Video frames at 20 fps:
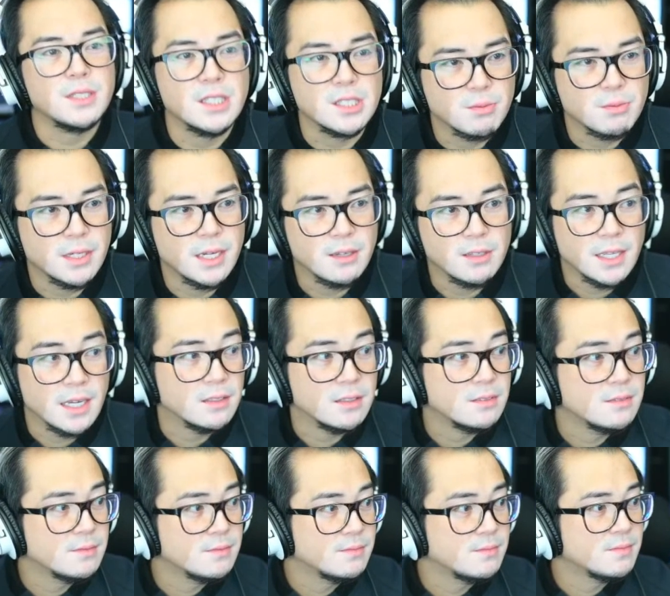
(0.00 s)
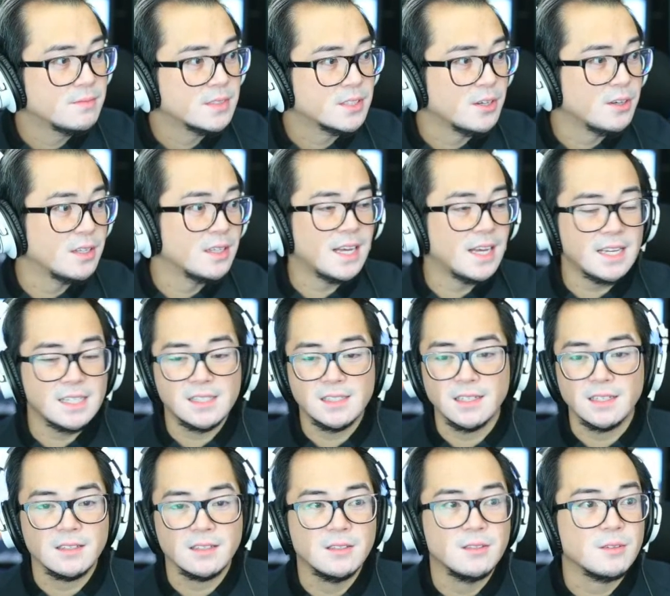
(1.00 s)
this one out loud. Sorry, last
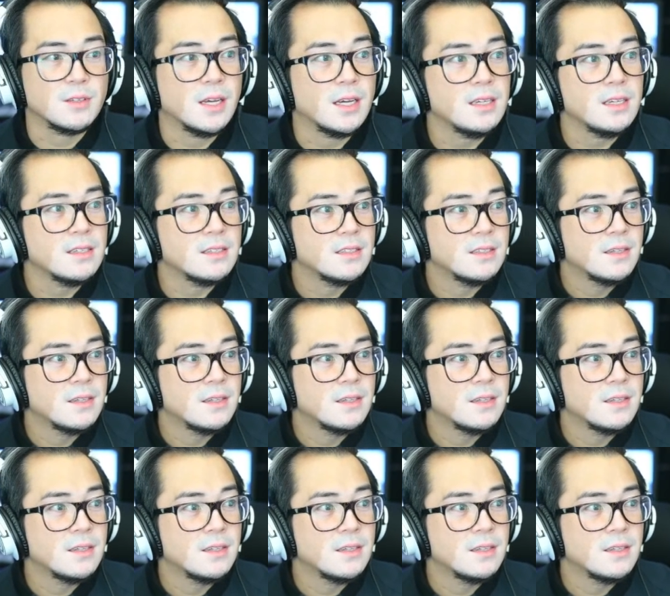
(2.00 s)
thing. Okay.